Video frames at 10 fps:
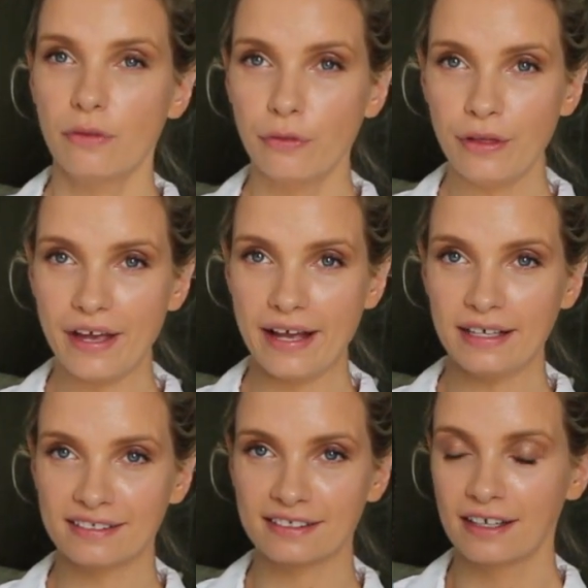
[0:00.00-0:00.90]

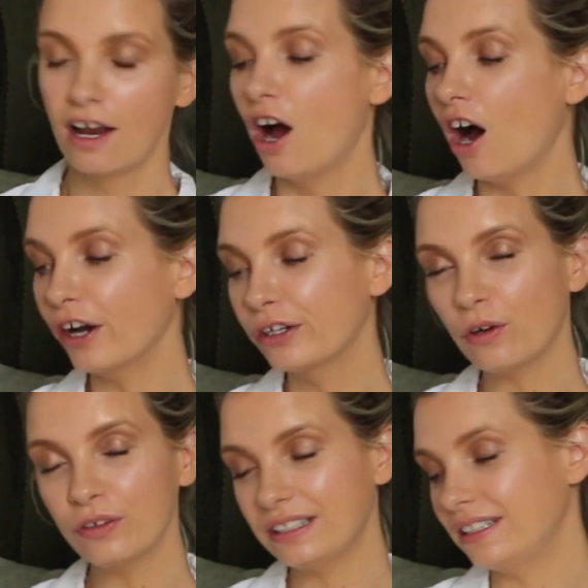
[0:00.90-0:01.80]
this, I
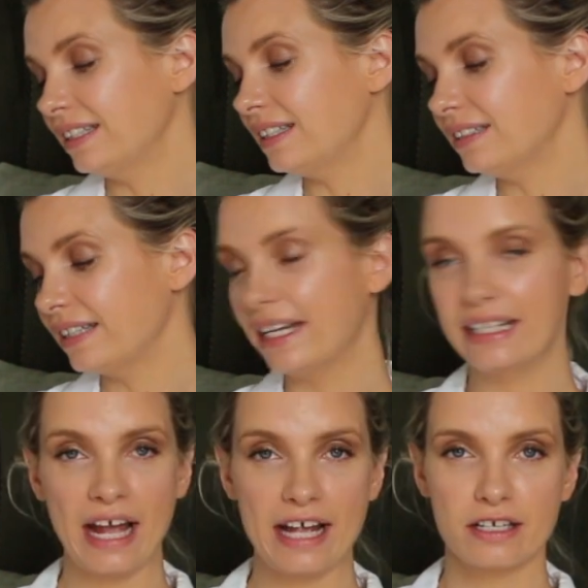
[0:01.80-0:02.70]
got this, this is
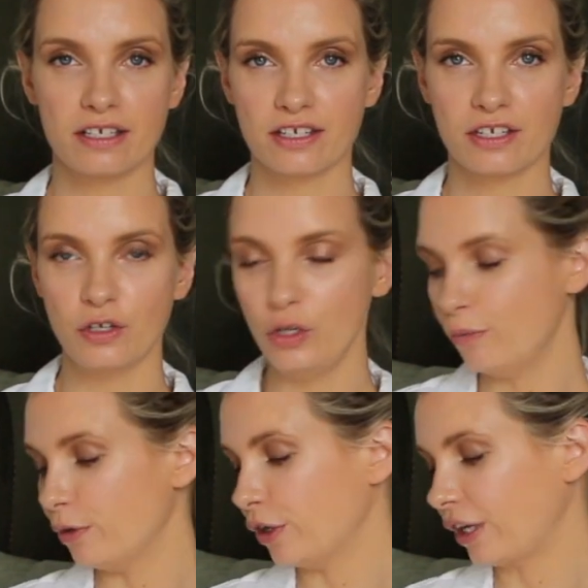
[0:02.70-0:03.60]
Ian Haste's
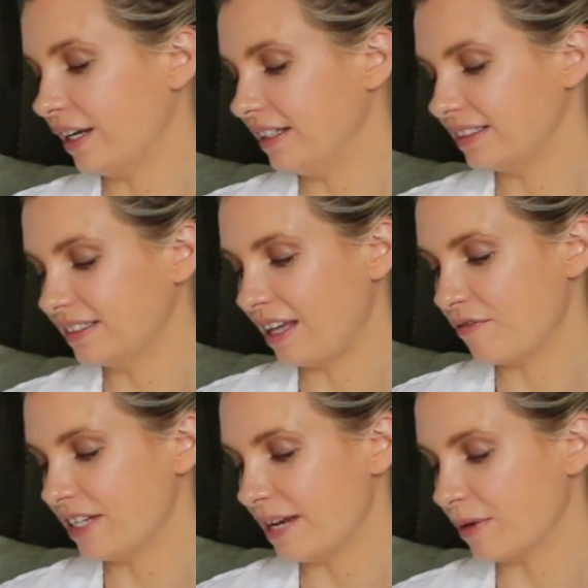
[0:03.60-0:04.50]
new book, and it's The
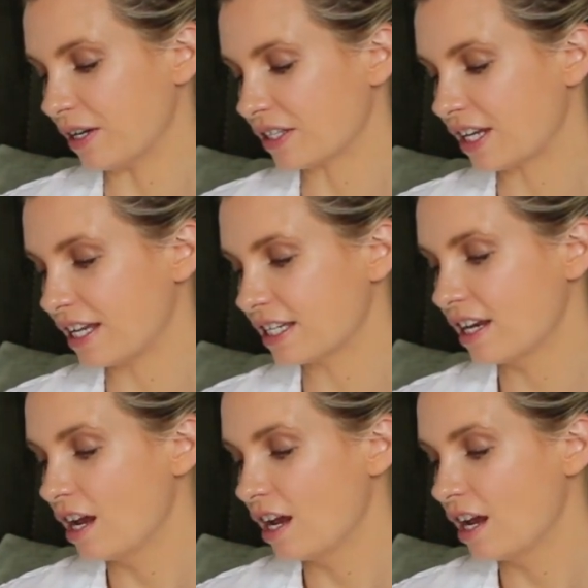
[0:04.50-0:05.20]
Seven Day Basket.